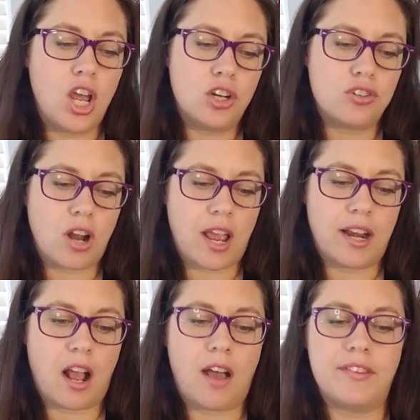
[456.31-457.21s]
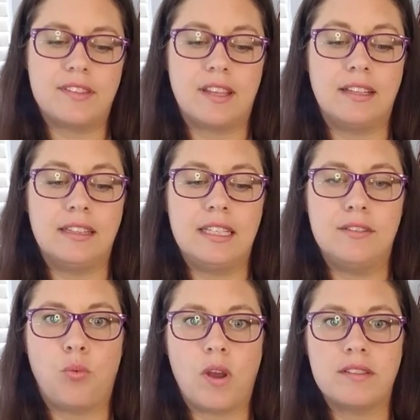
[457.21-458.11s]
try to obviously leave
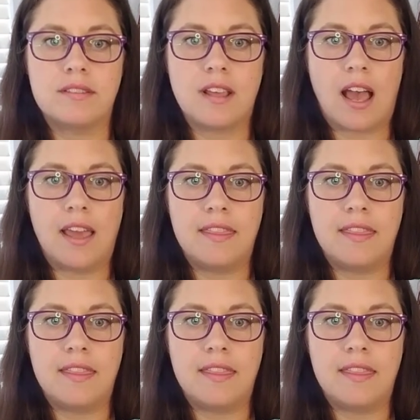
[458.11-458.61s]
one side